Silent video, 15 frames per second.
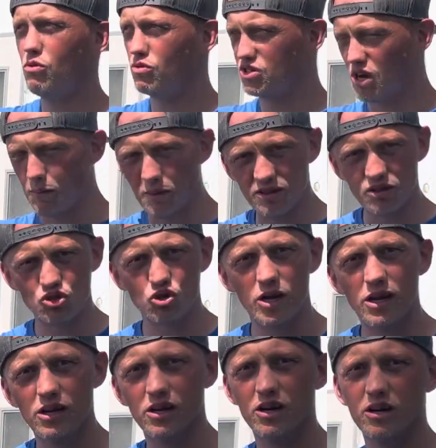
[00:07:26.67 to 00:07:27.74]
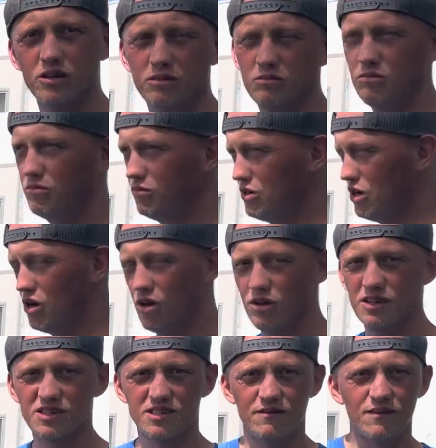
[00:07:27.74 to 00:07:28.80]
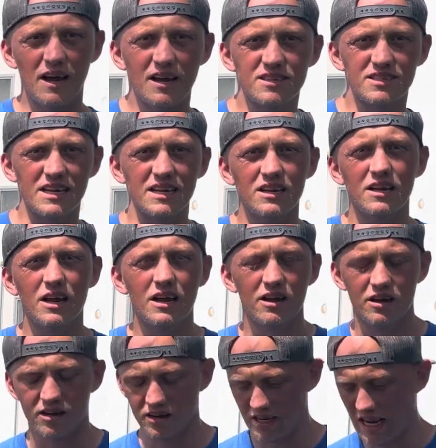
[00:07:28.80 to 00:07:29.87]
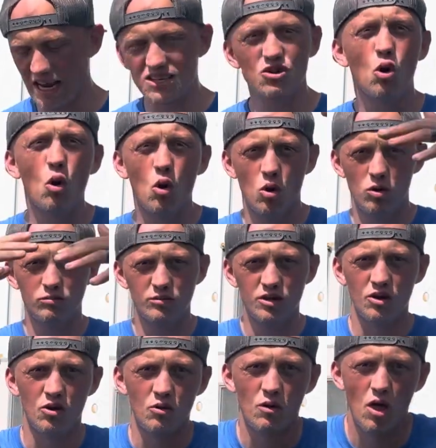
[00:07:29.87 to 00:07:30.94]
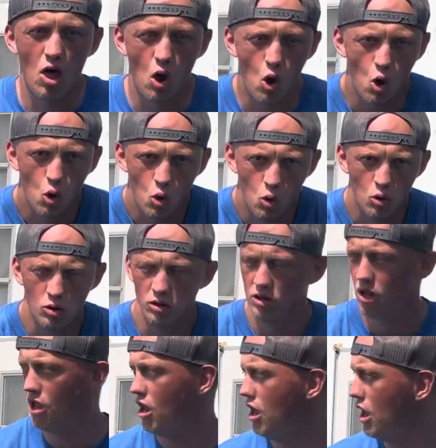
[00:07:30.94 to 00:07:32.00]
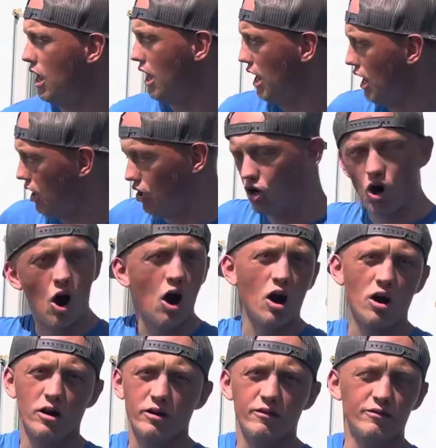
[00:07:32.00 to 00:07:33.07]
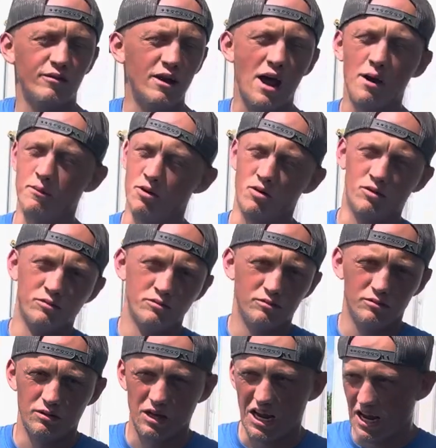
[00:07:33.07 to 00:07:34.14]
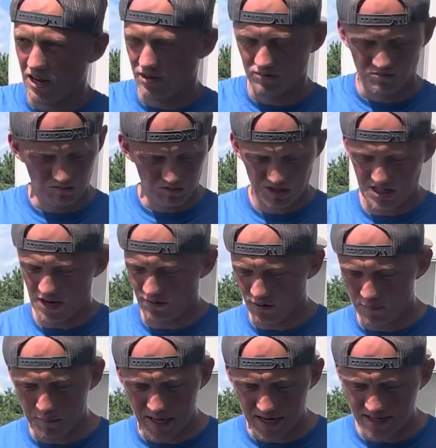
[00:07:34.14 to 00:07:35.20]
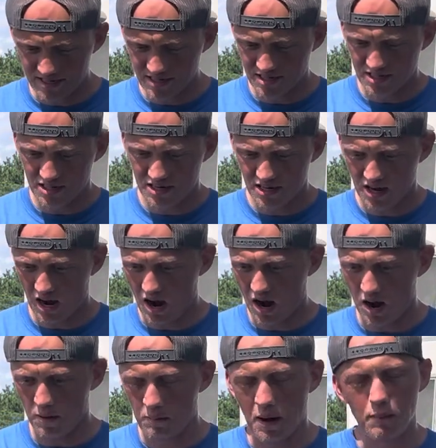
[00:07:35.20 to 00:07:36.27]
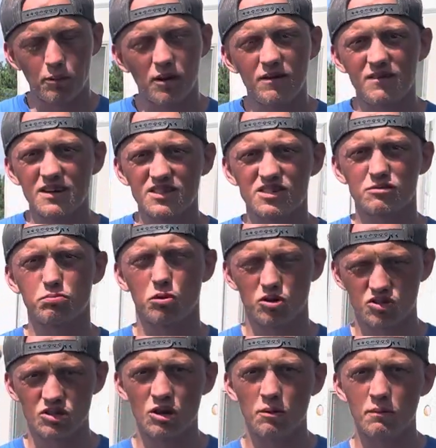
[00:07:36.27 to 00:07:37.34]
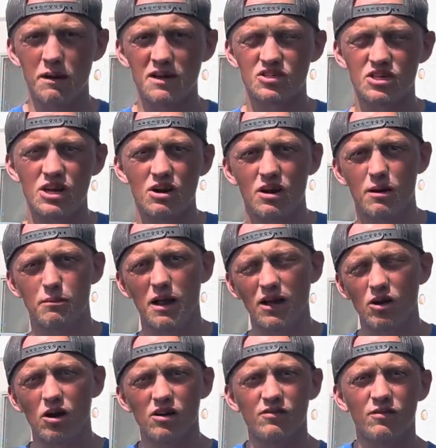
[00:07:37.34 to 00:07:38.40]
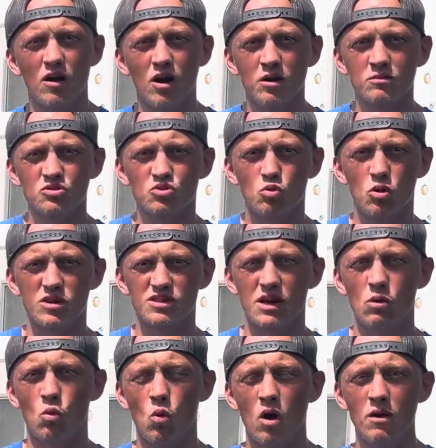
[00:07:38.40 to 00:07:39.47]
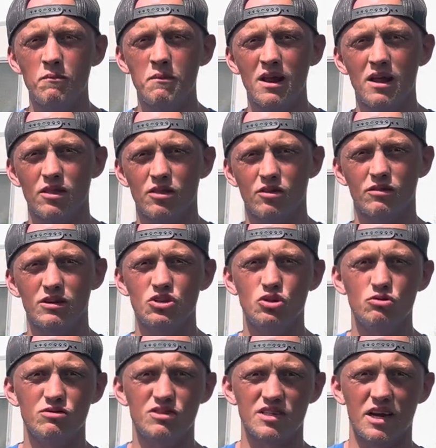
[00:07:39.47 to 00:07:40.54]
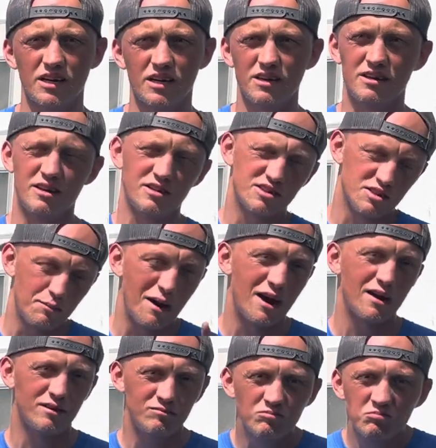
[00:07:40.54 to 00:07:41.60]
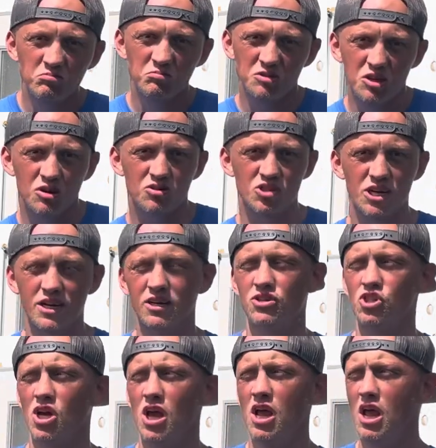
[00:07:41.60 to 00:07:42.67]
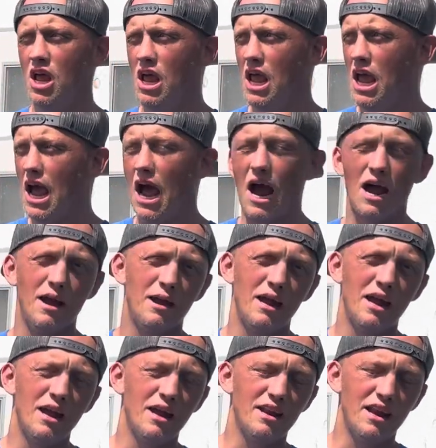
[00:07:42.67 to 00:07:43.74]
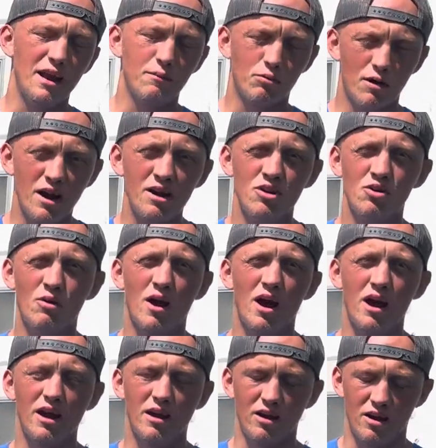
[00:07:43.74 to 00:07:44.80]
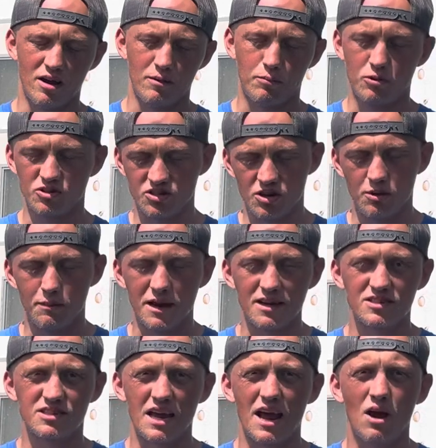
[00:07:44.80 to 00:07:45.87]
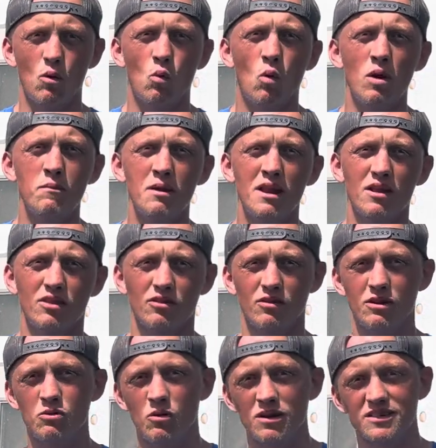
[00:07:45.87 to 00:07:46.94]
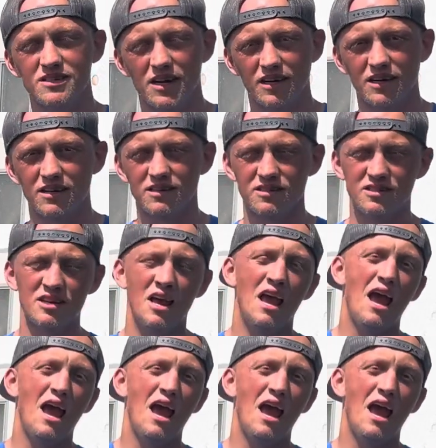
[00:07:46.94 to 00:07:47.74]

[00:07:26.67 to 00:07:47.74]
We'll talk about the trailer, you know, this event in a, uh, as a whole, you know, whole car, phenomenal, different beast. Uh, my previous personal best here at Blackhawk Farms was a one minute, 32 second and some odd you know change. I hit a brand new high uh, personal best at 1 minute 31 seconds.